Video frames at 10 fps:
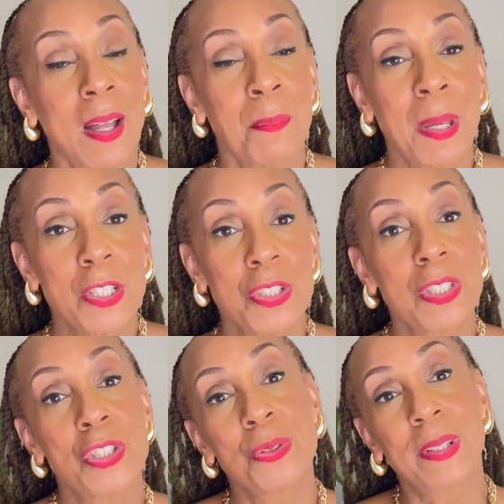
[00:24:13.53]
make sure
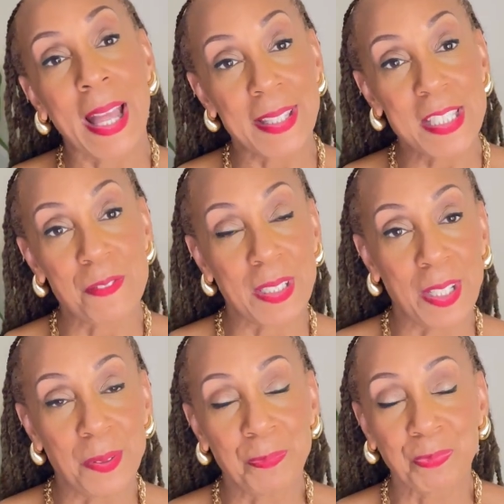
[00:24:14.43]
that you like this
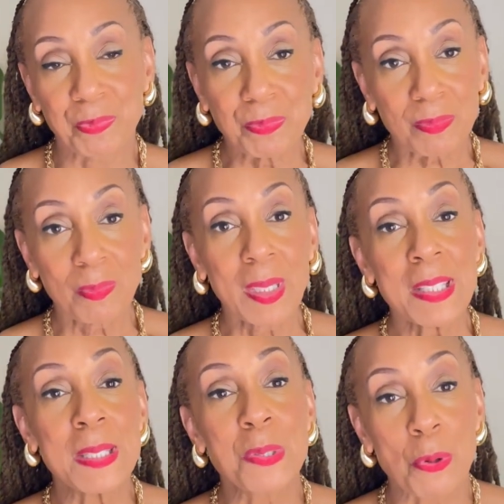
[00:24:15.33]
video.
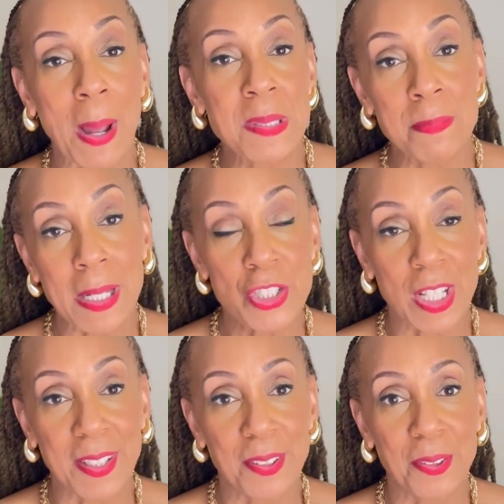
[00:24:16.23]
Subscribe to my
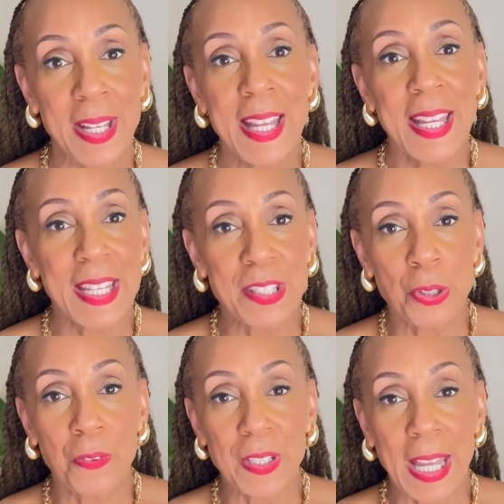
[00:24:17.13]
channel, hit the
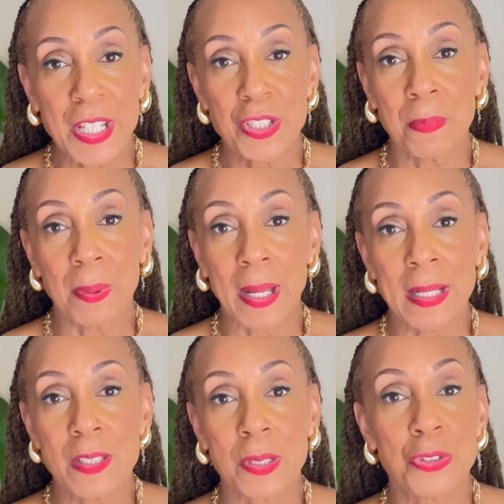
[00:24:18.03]
notification
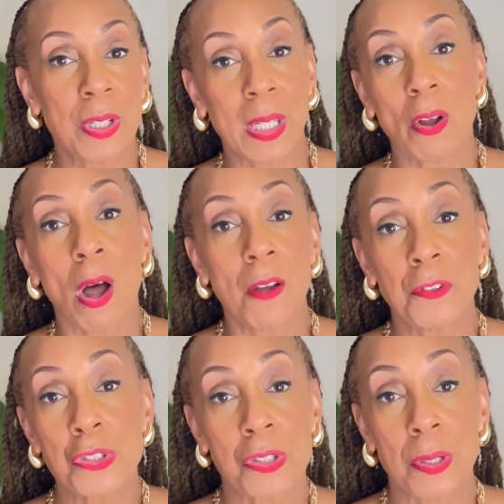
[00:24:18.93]
button so that you can get all
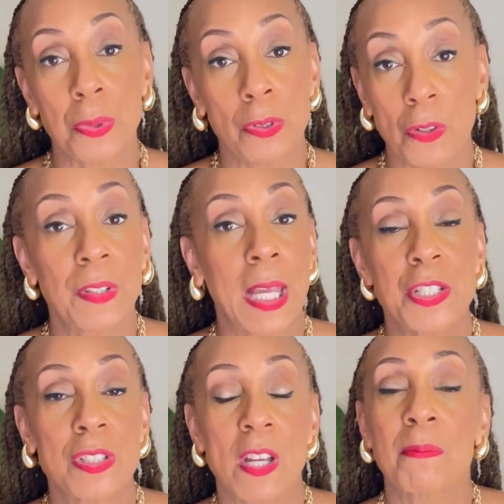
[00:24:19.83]
future
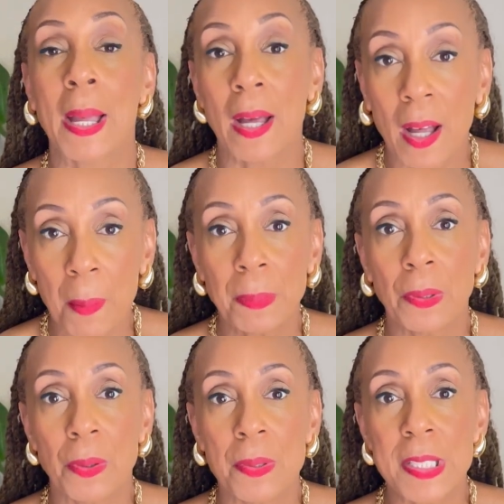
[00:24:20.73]
notifications of my
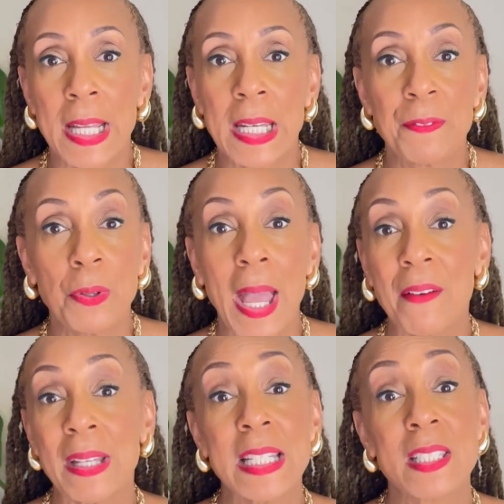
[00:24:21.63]
uploads. And if you
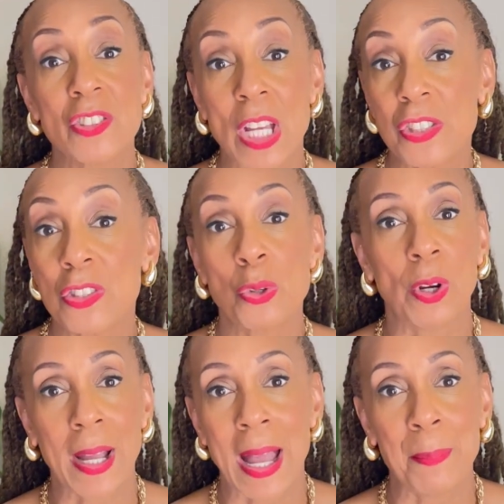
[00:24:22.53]
have any suggestions
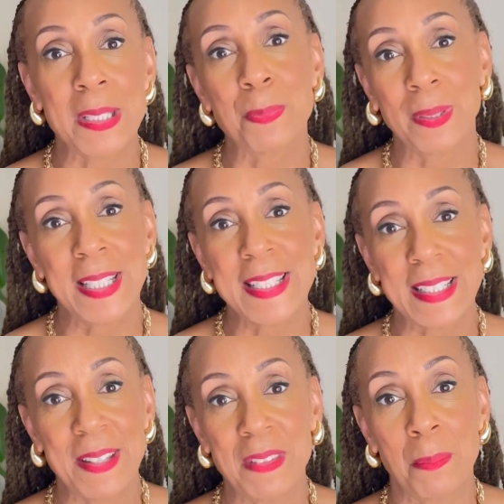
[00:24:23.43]
or comments, please
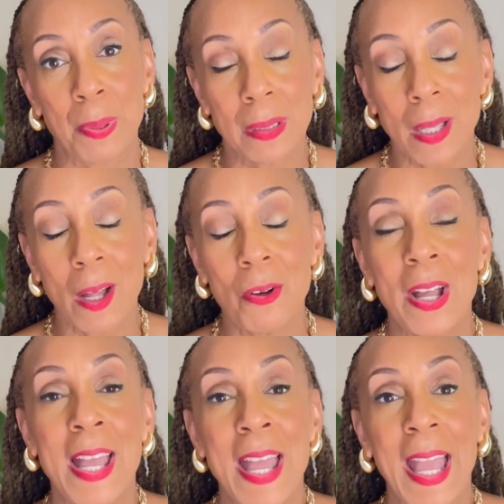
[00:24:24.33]
leave them below,
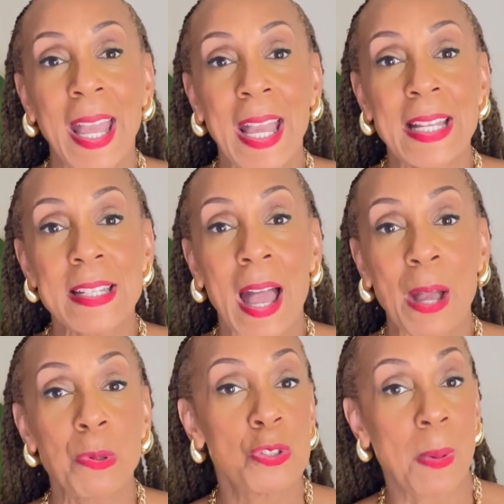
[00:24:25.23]
and I
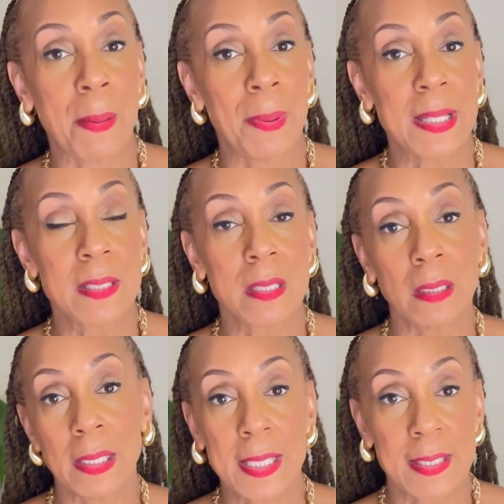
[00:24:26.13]
will do my best to
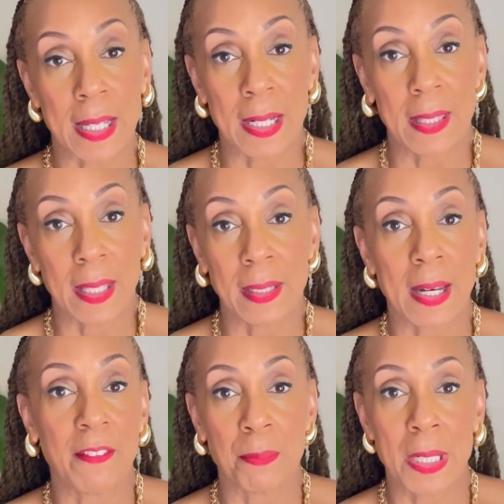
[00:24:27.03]
list anything that
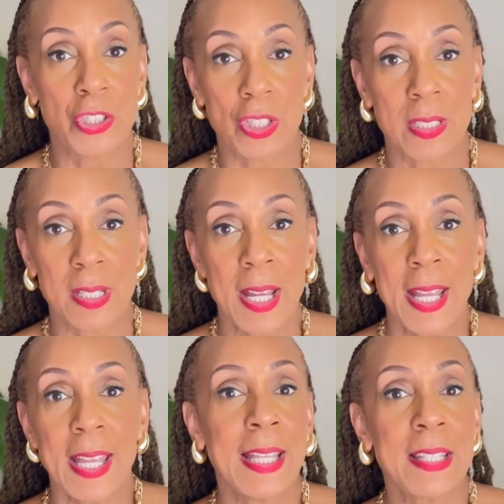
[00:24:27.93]
I've mentioned
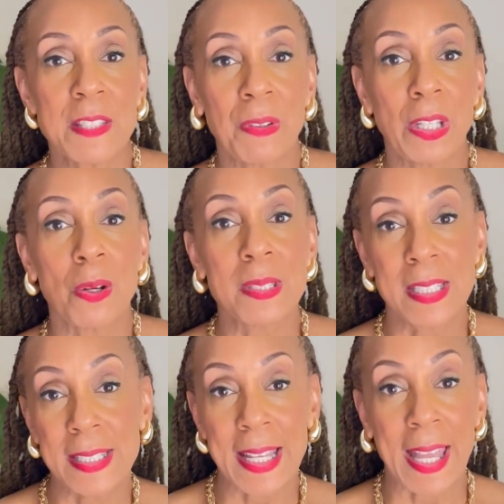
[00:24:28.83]
in this video
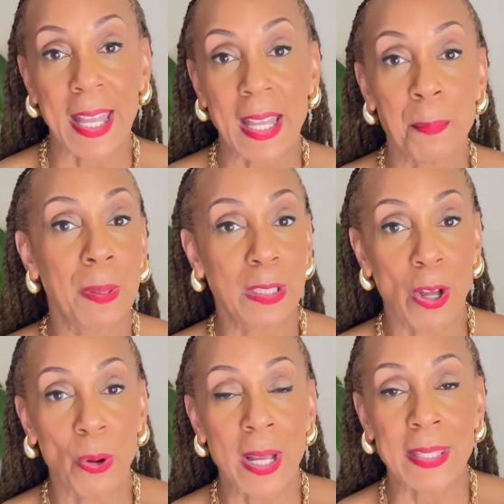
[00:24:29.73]
today
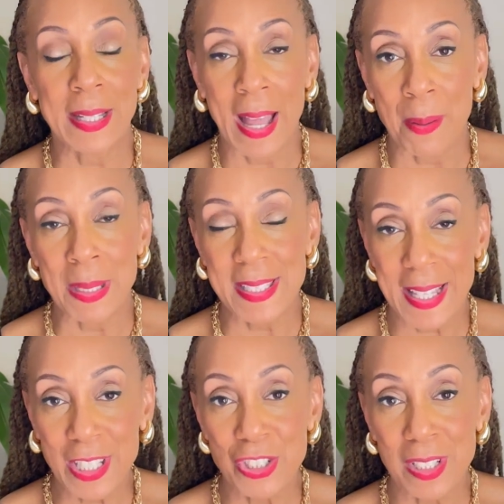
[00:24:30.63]
below in the comment
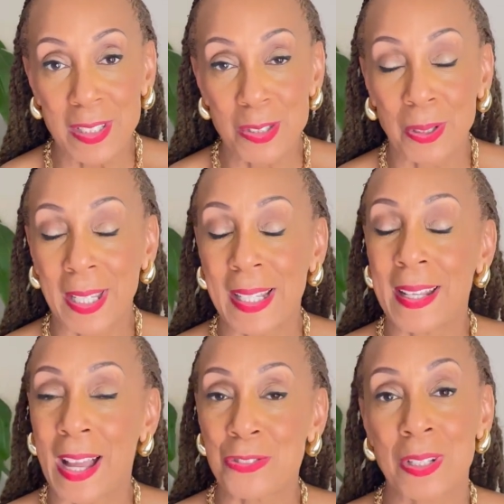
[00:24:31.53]
section. So again,
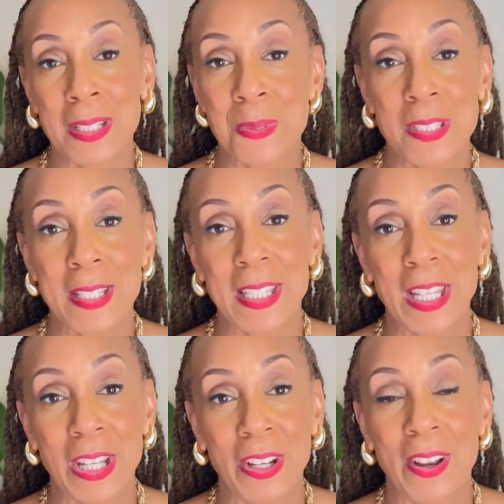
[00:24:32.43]
Andrea M. Stuckey
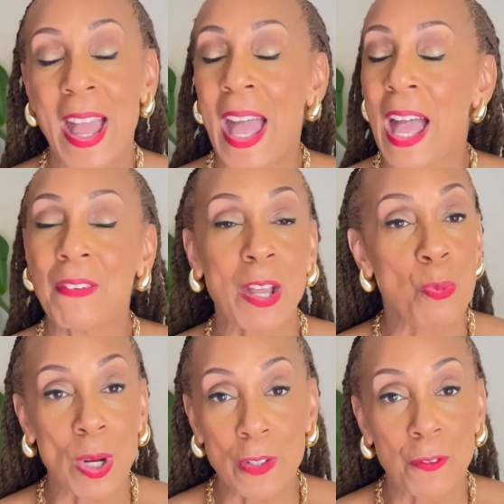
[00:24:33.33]
here. Have a
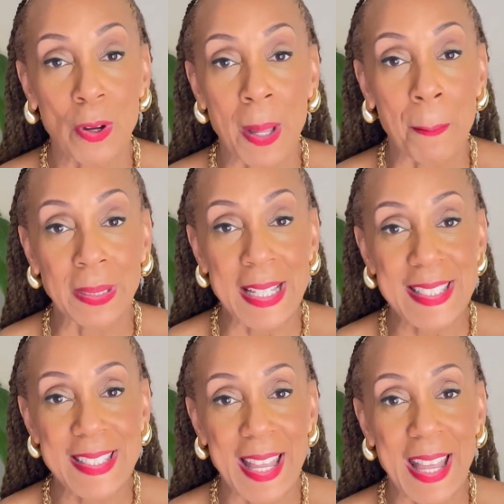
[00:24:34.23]
wonderful and
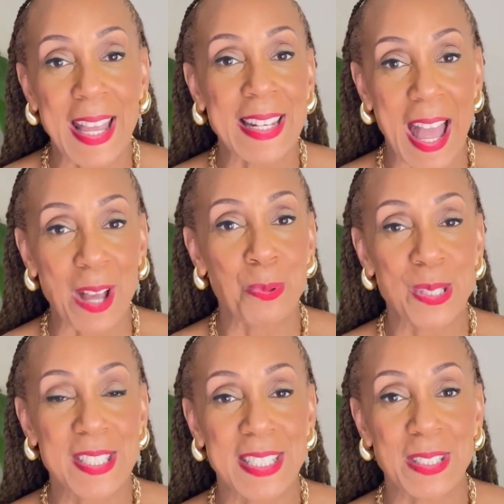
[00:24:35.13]
blessed day, and I will
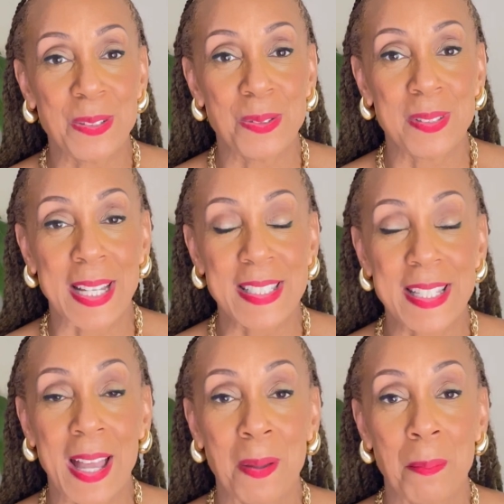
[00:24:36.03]
see you next
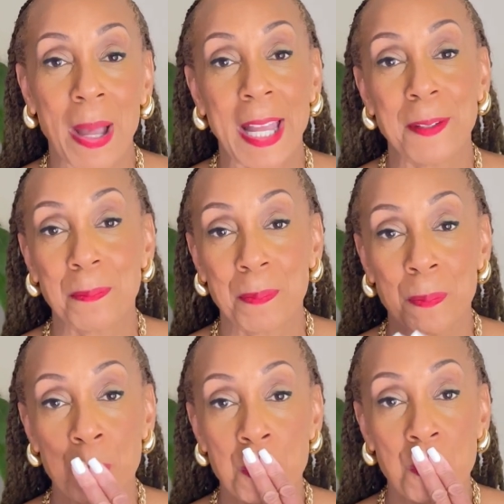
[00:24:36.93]
time. Bye.
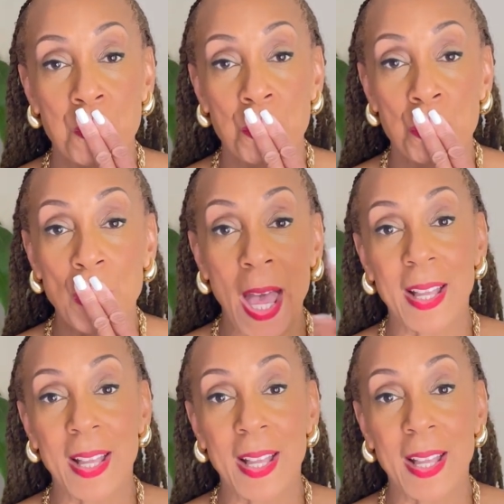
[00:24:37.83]
Mwah!